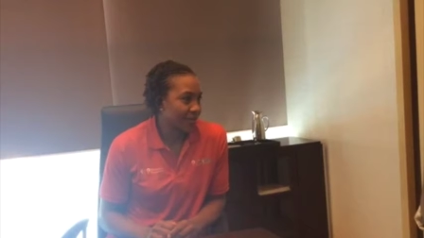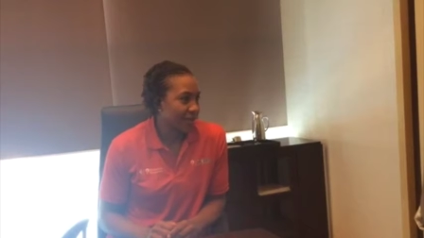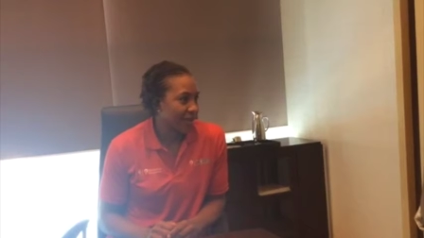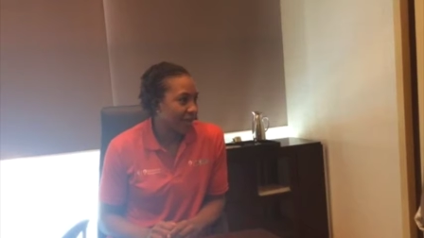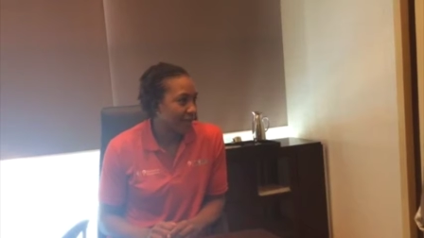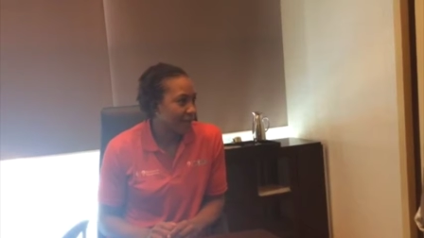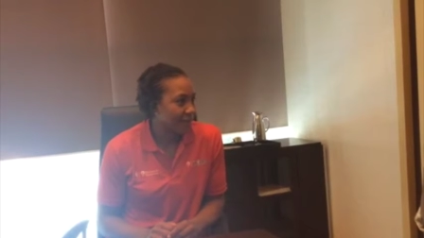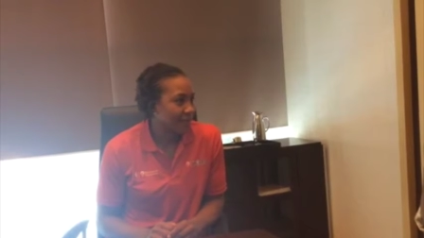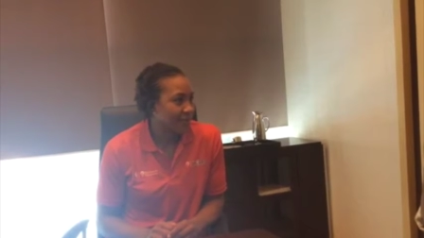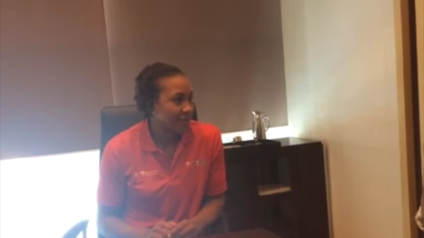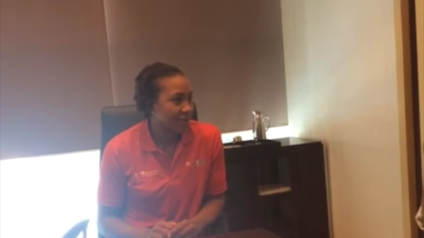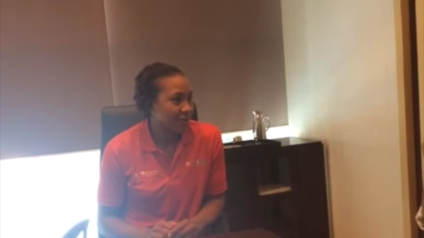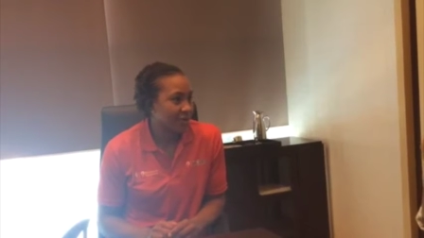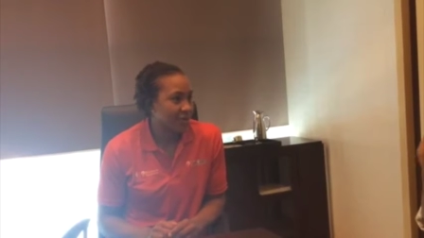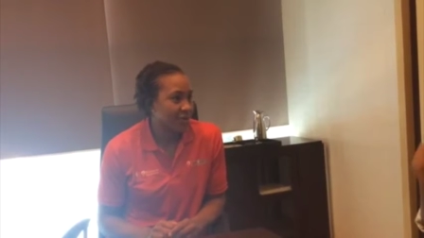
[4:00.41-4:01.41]
the game.
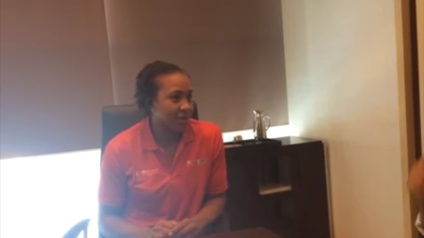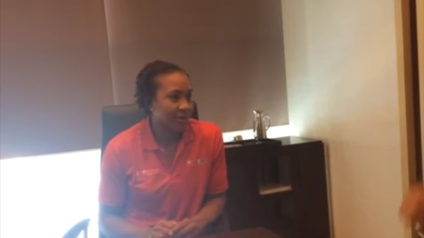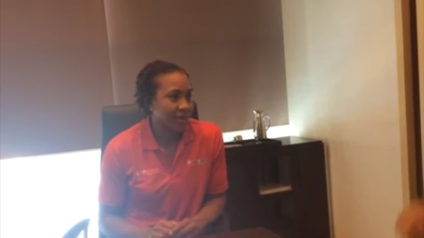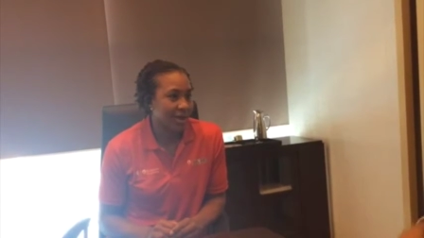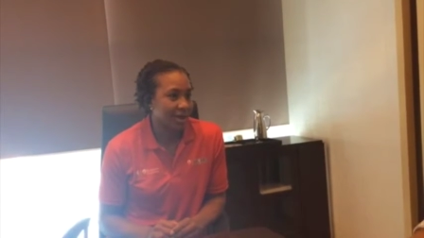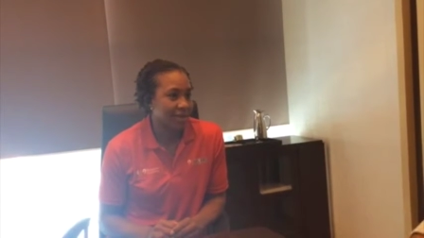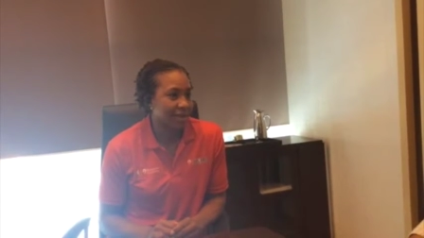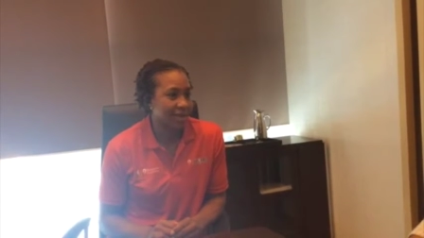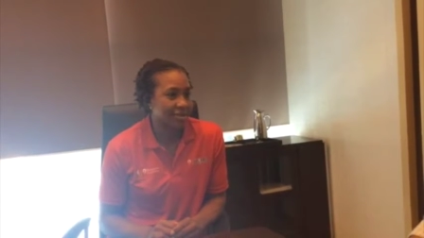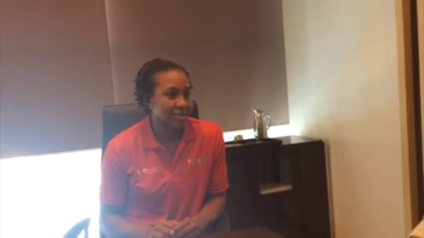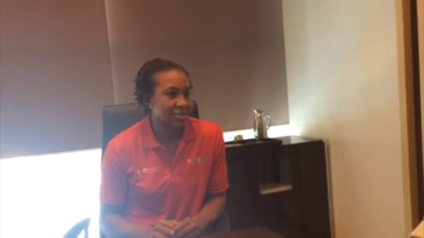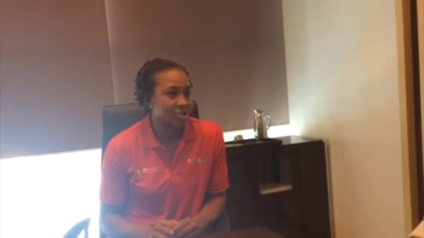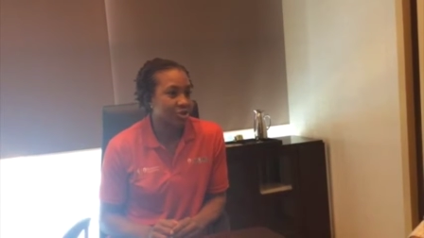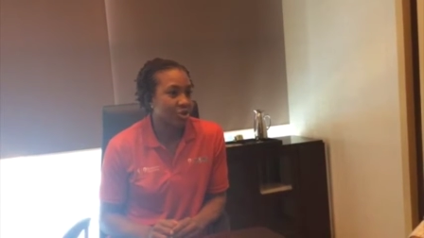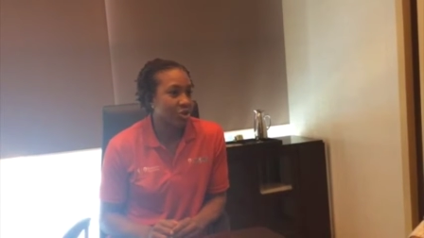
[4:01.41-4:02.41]
You know, I, I
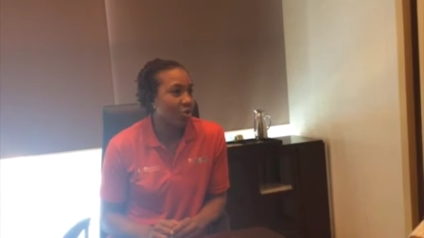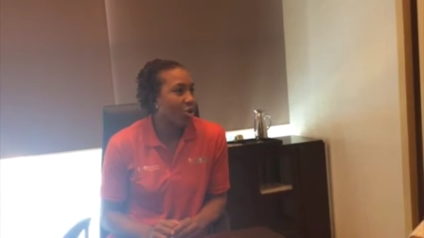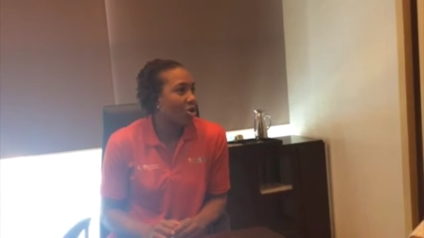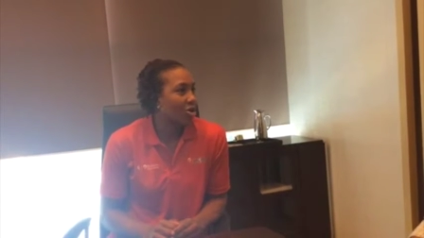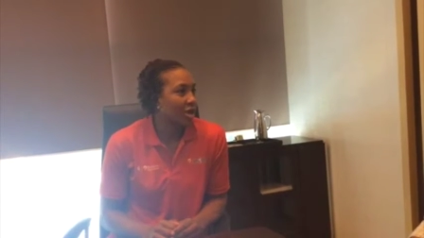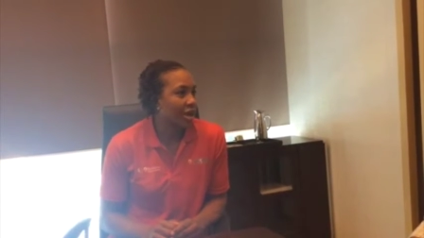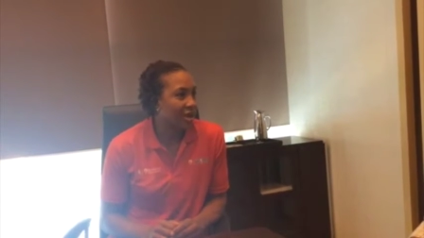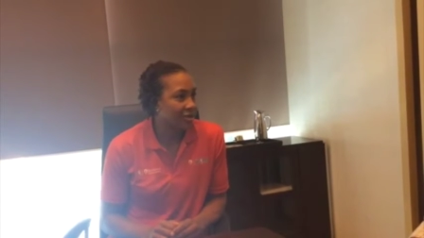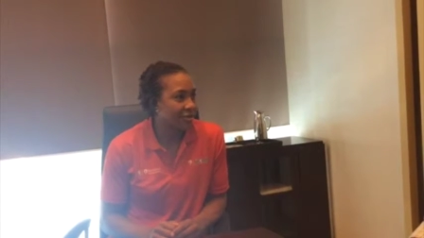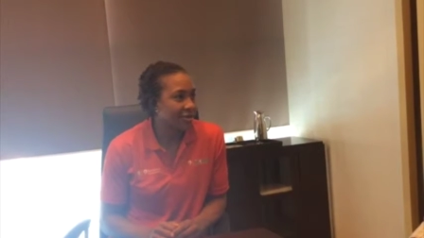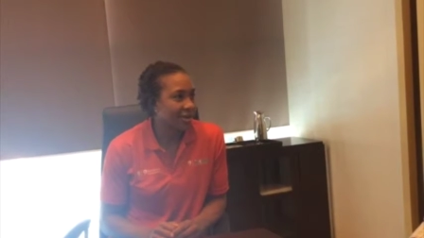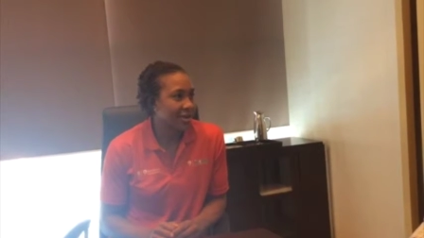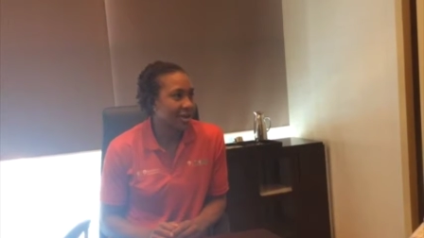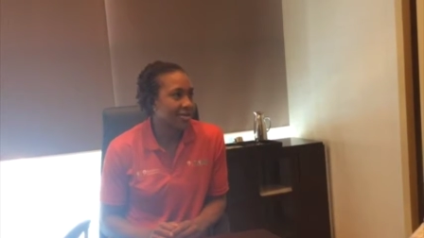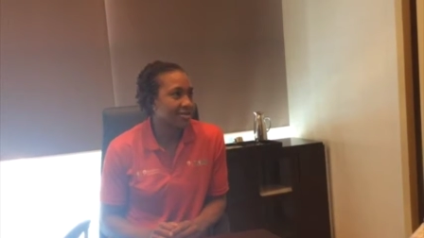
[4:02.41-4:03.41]
just go all out,
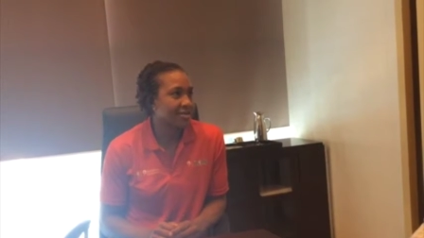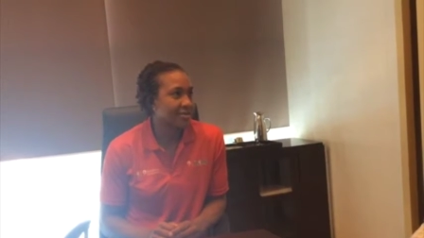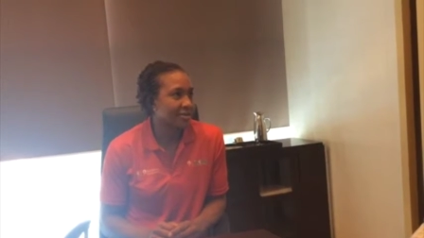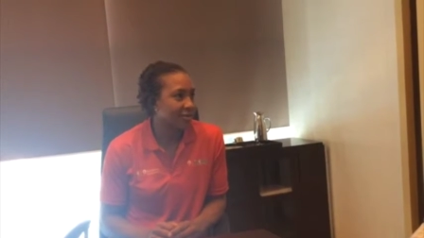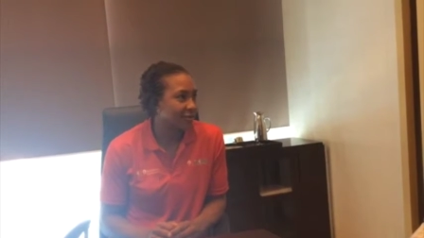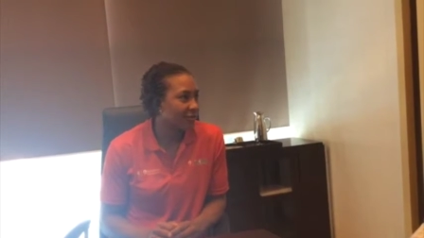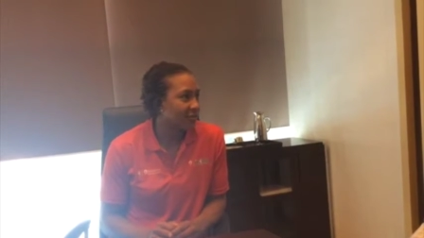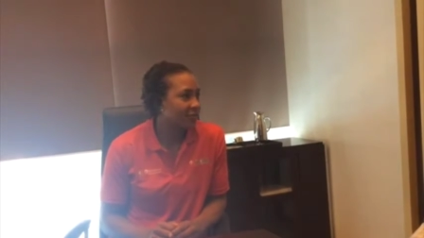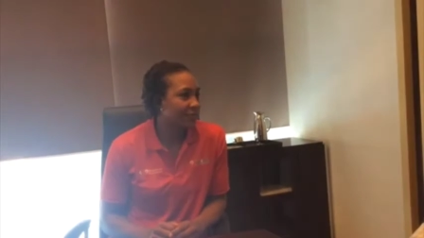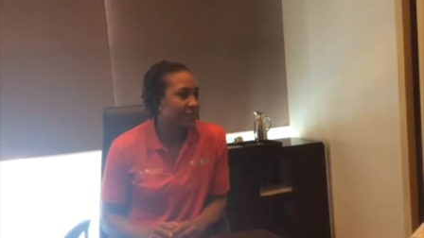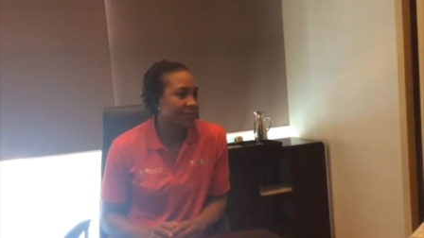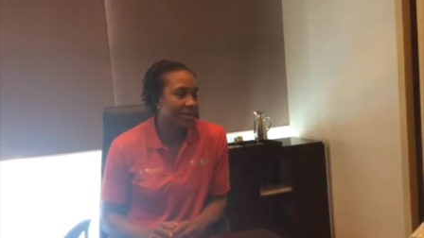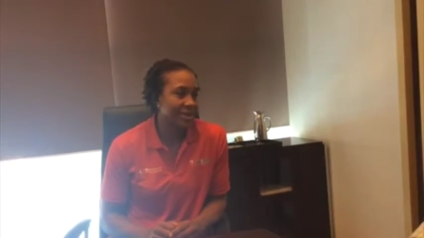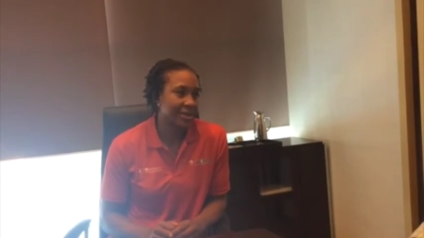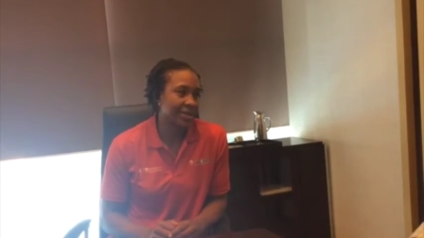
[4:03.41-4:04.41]
and I love
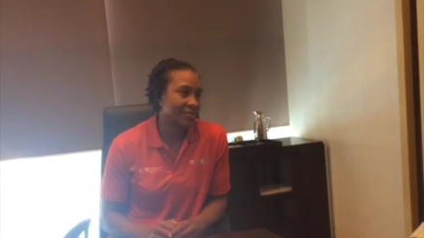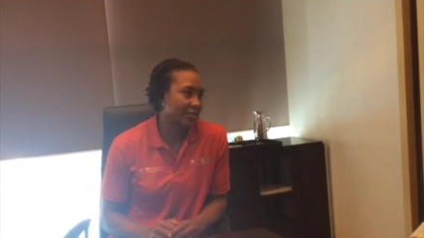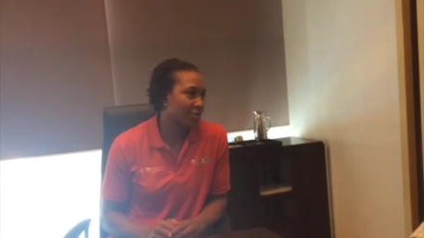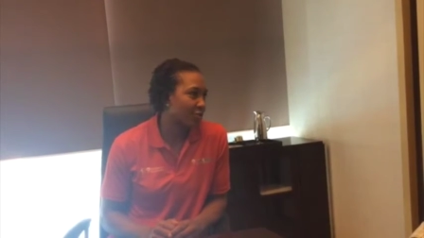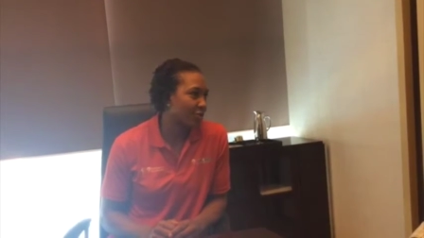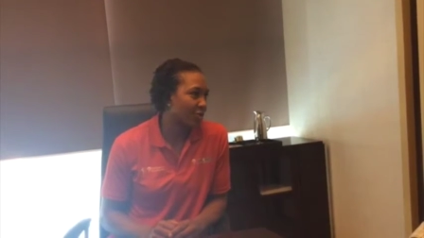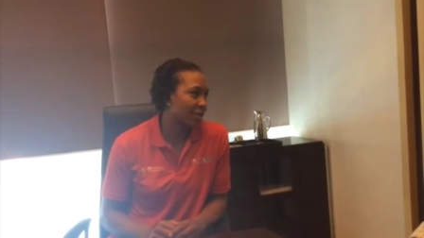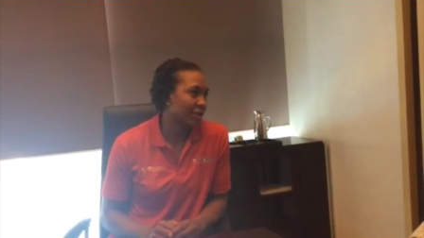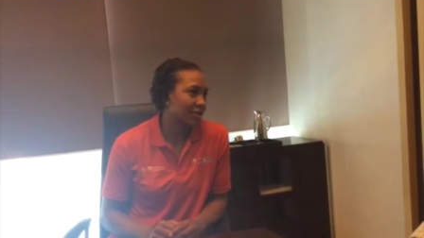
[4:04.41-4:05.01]
being on the court.